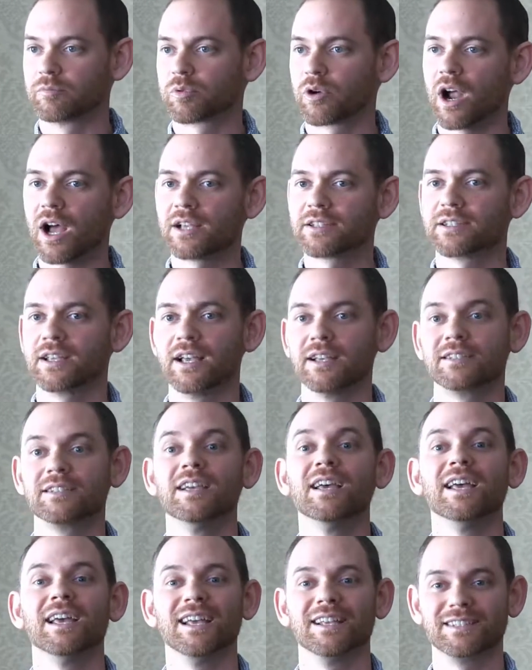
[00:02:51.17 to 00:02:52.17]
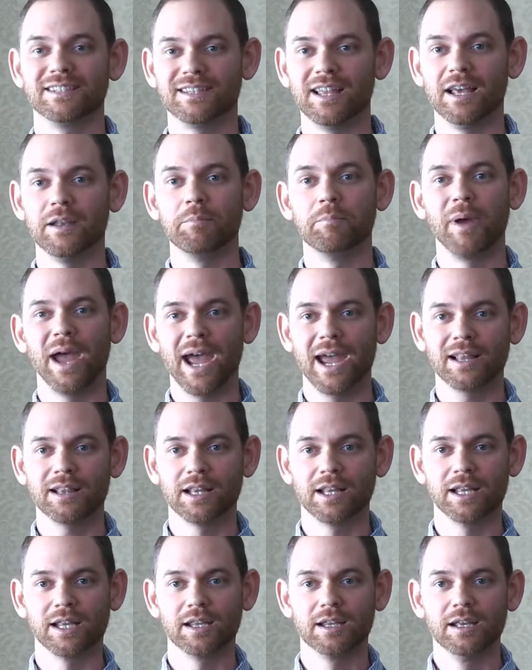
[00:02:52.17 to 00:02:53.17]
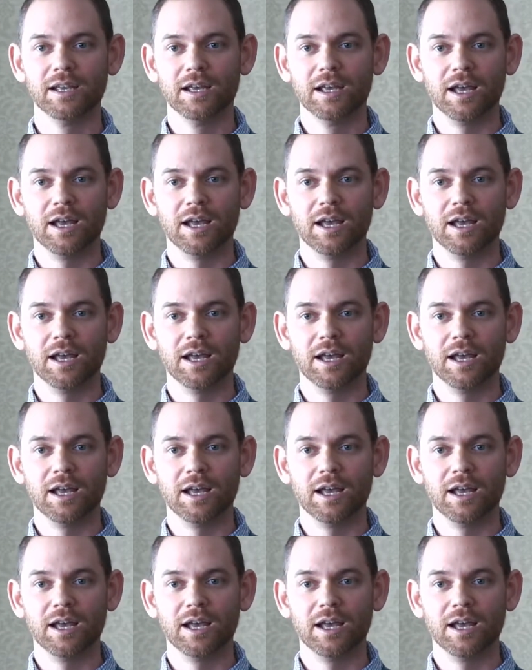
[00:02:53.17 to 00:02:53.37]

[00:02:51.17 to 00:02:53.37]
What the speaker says: process is then battling